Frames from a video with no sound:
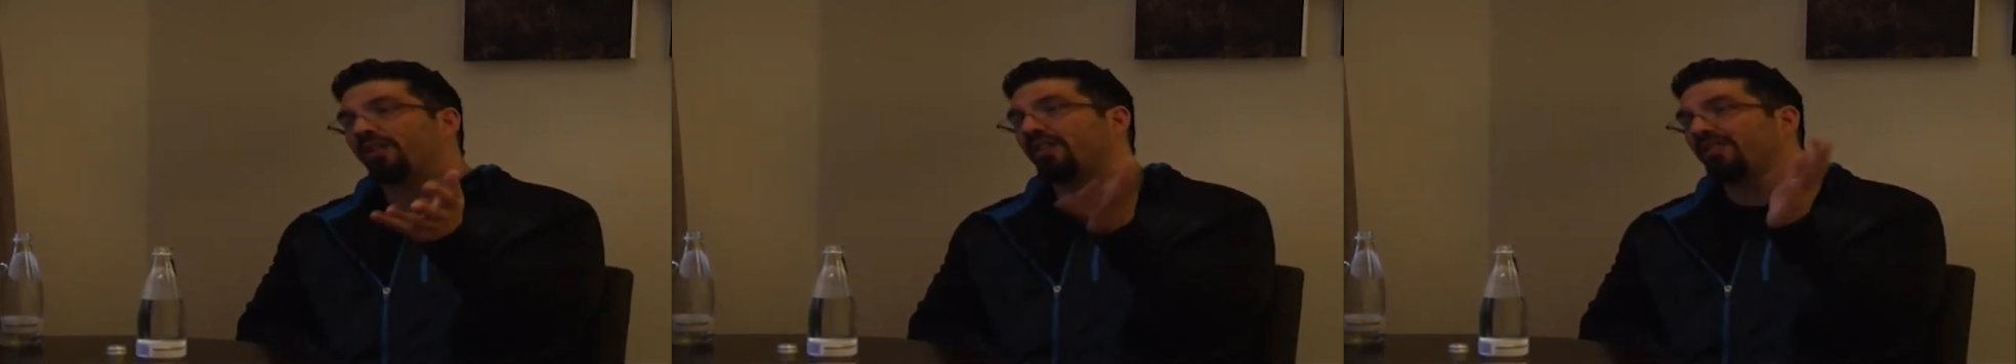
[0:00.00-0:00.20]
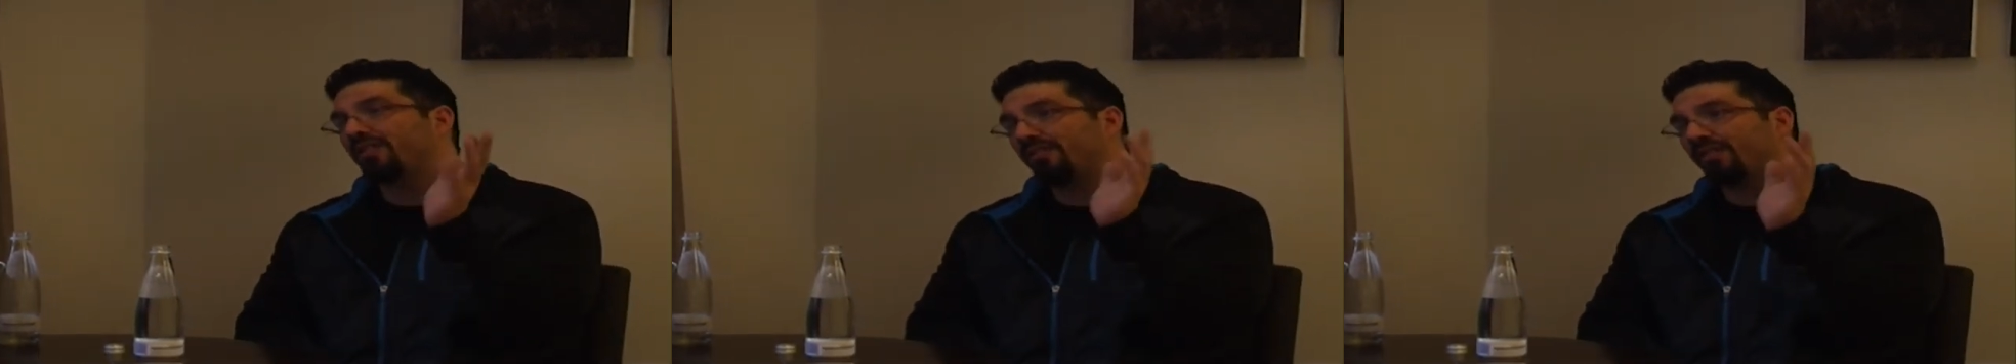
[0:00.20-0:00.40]

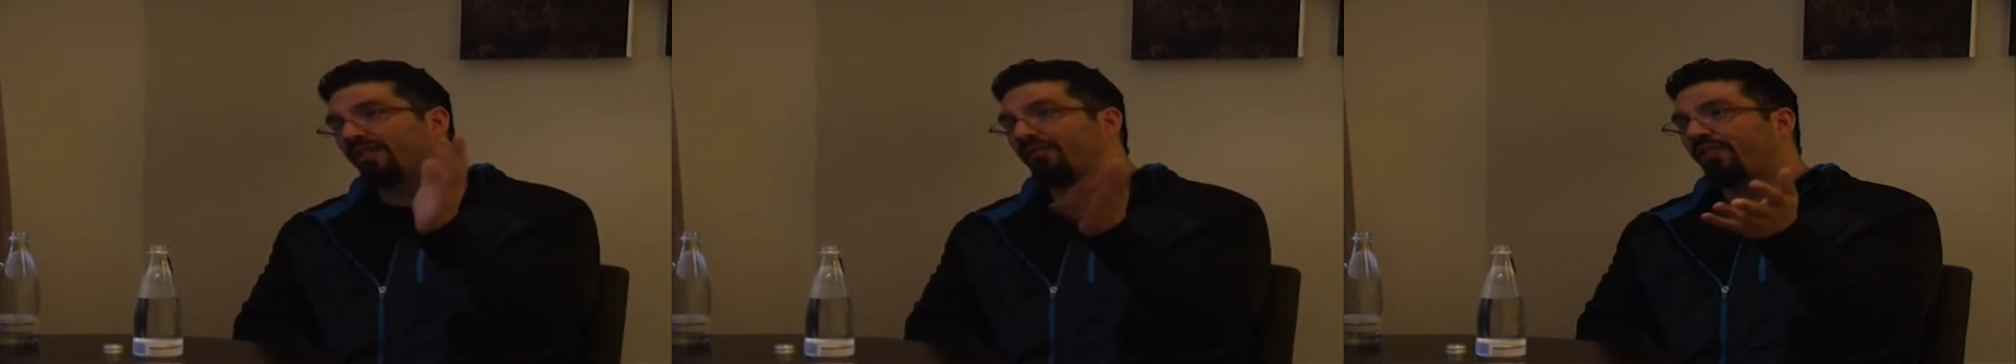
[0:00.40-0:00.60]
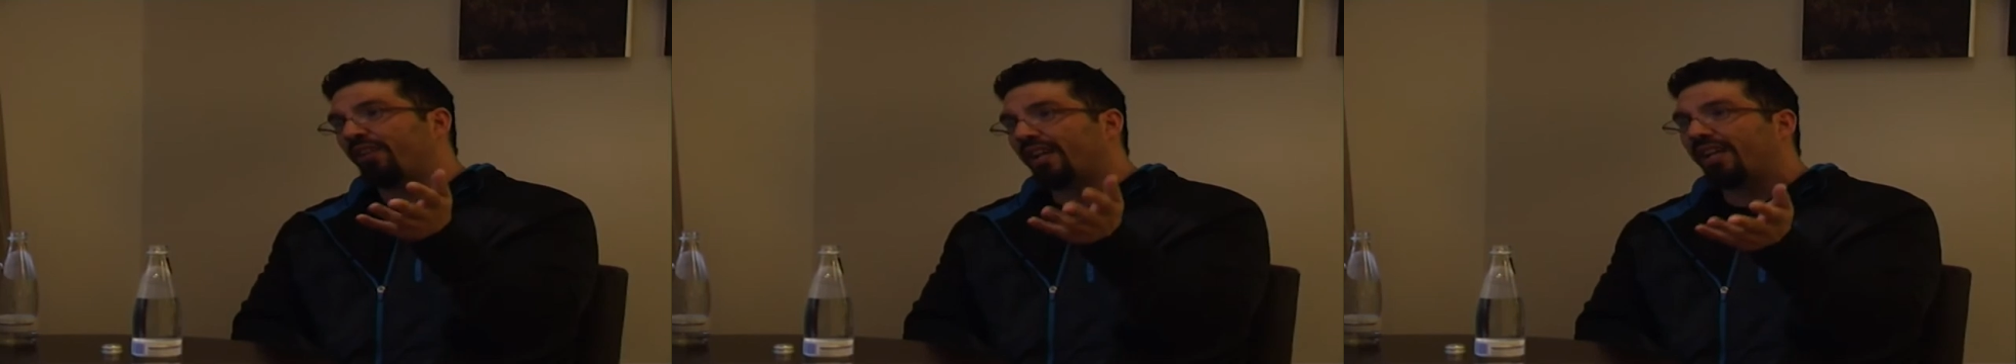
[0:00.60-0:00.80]
and
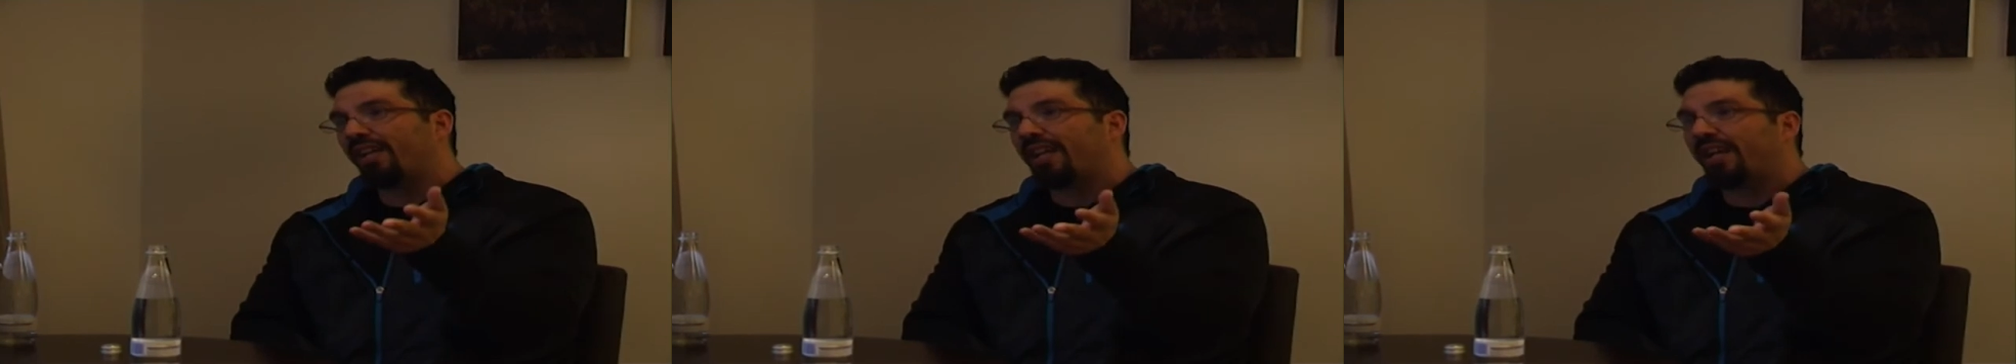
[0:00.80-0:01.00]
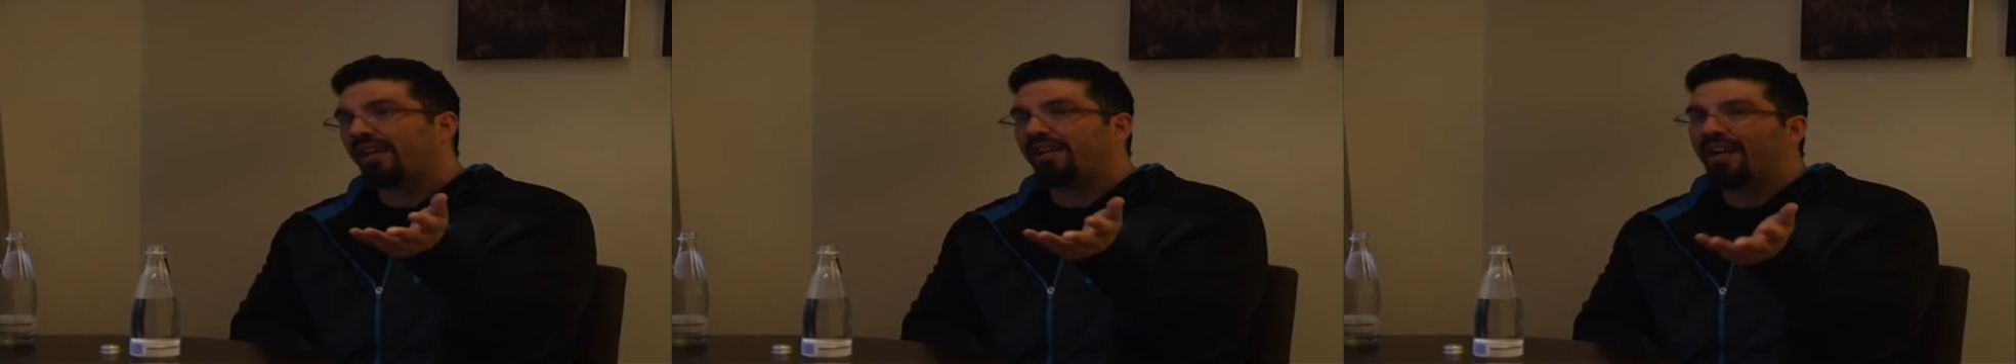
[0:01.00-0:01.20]
if you get
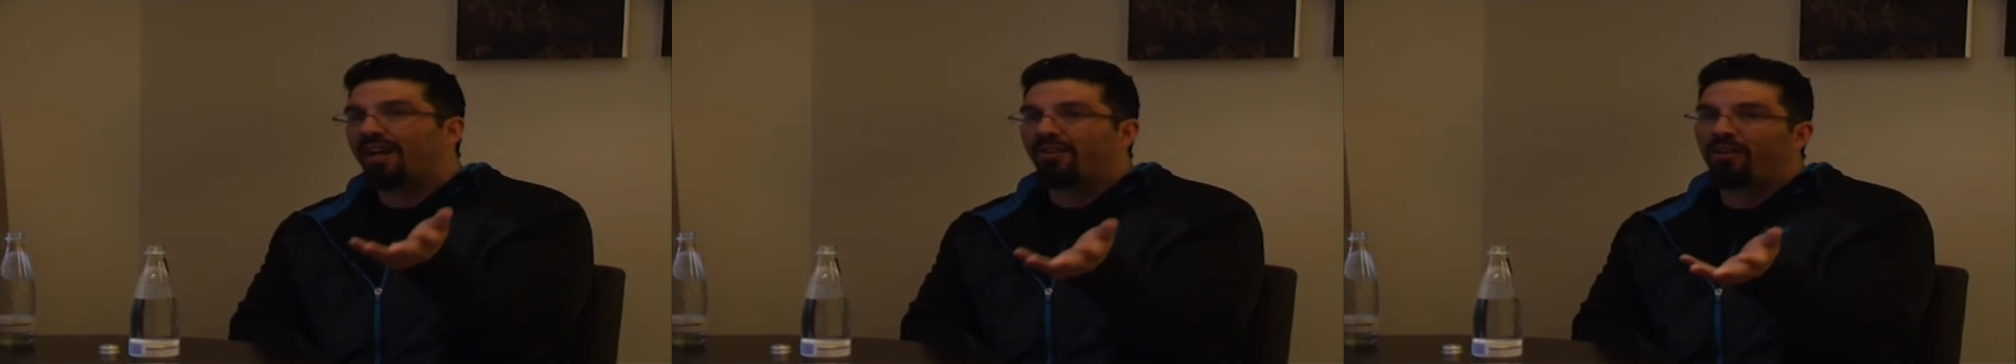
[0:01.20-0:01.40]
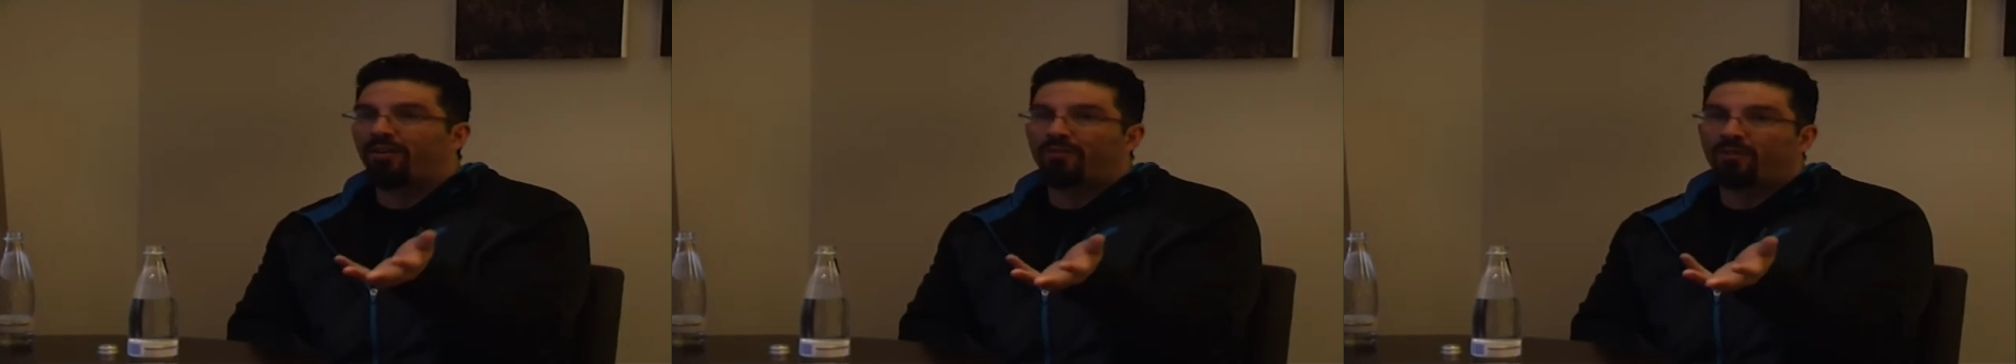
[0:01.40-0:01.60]
your head
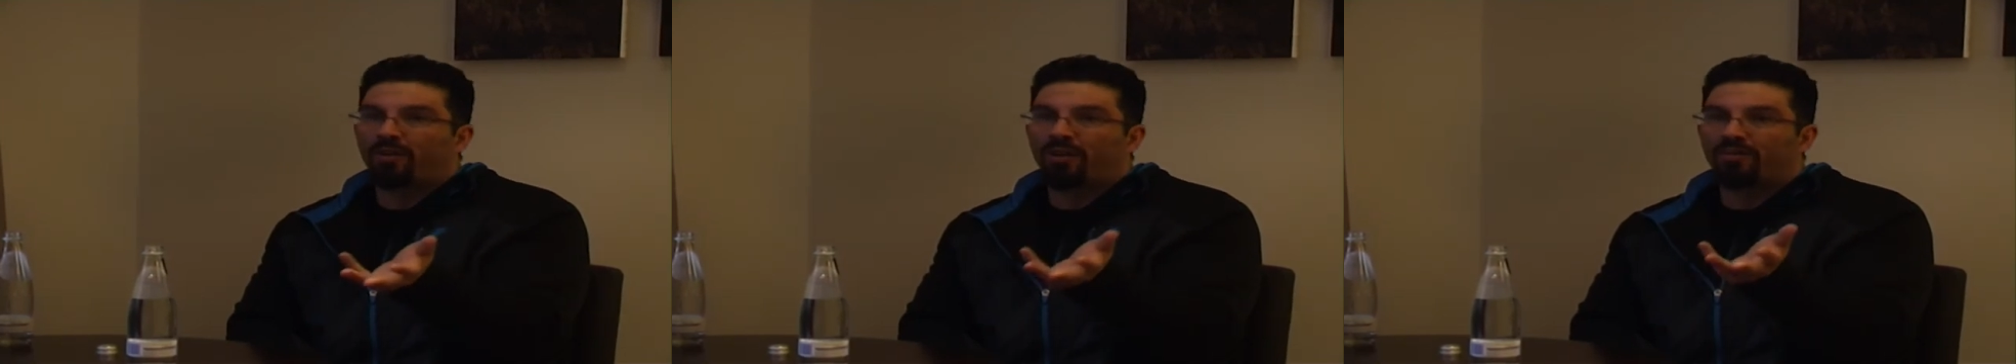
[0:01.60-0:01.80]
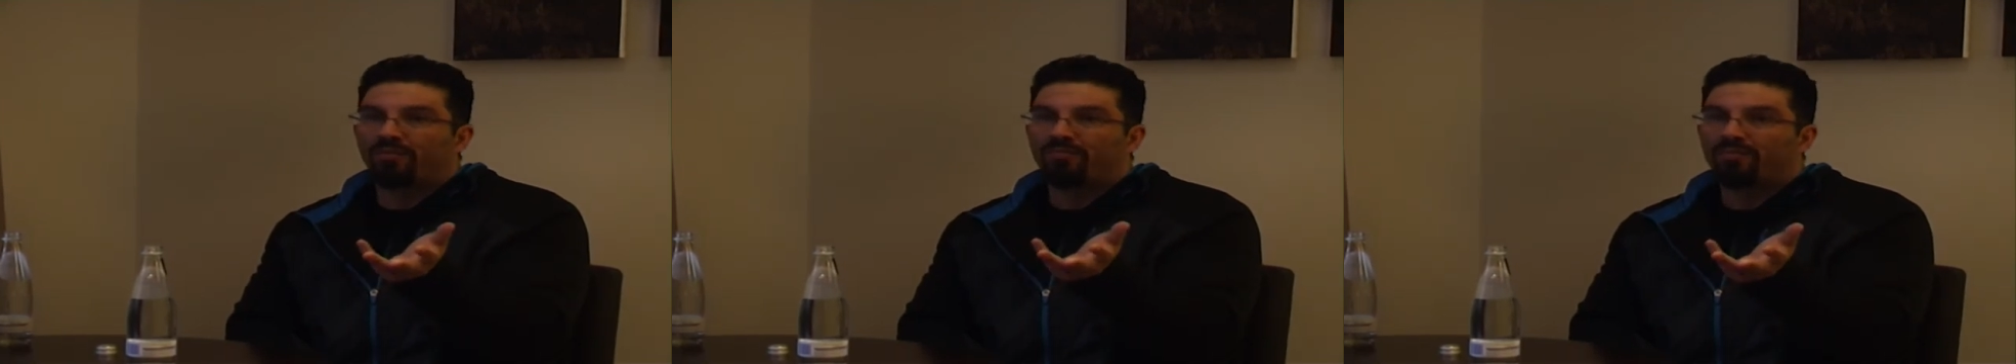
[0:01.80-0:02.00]
cut off,
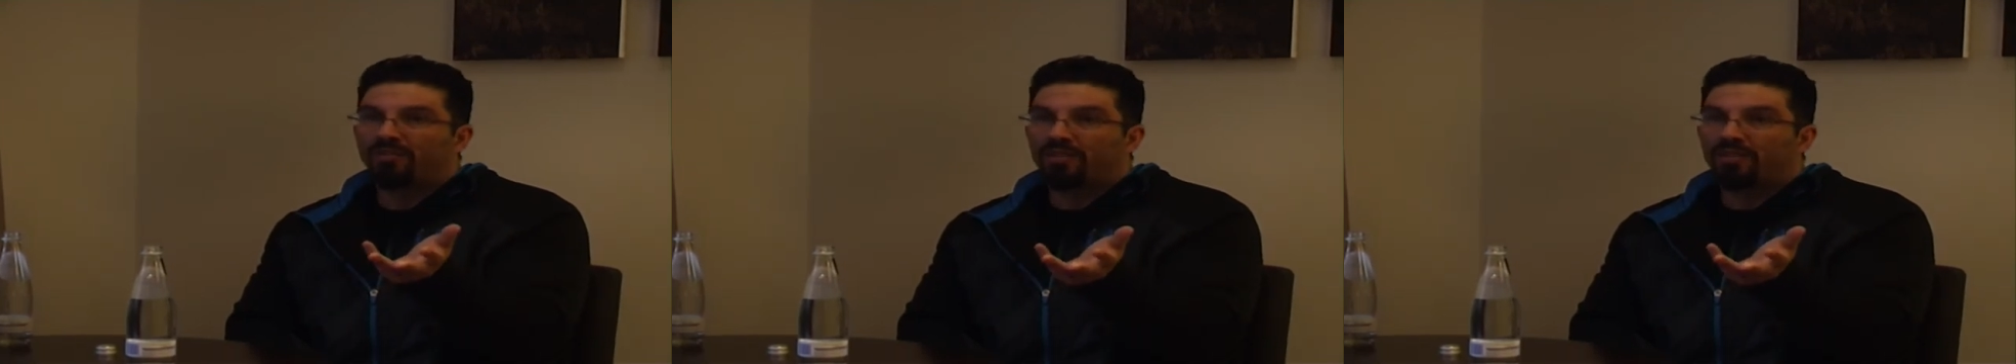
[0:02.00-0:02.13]
well...